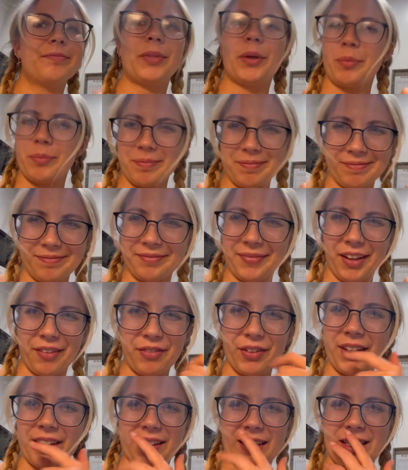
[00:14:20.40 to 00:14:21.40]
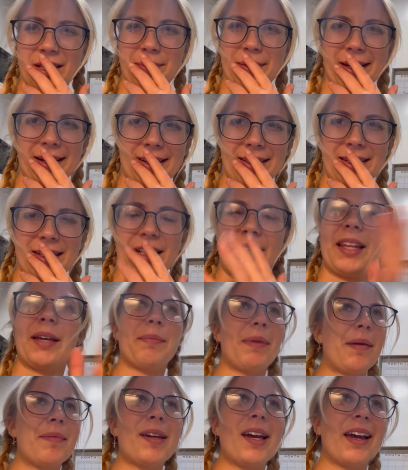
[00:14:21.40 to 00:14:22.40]
but I feel like that's a bad idea. Like,
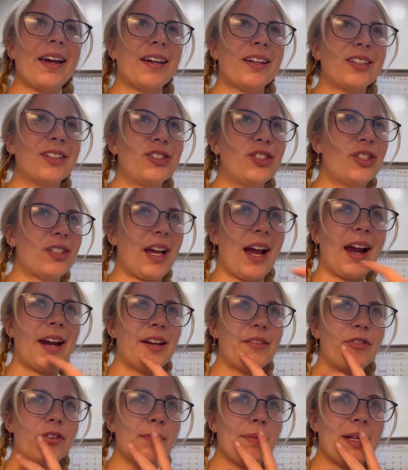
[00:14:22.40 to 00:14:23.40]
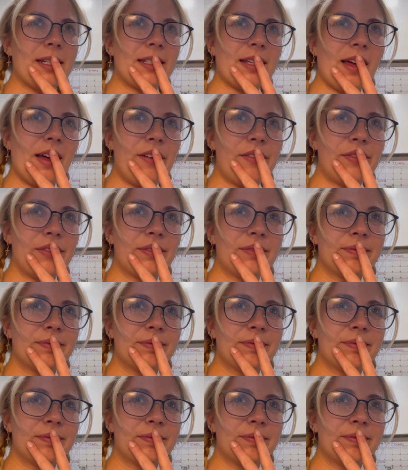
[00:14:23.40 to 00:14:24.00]
maybe I could just hide it from myself.